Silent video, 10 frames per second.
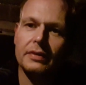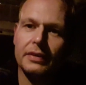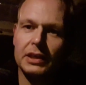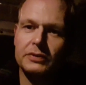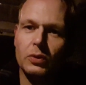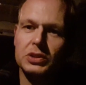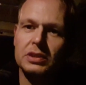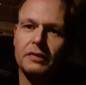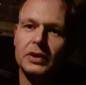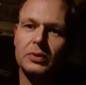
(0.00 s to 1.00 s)
Thanks for watching
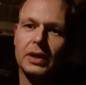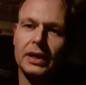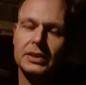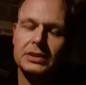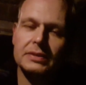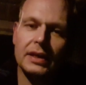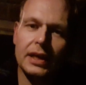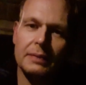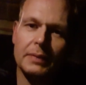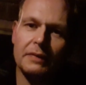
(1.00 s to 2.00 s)
the video, guys.
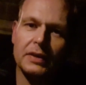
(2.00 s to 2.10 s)
If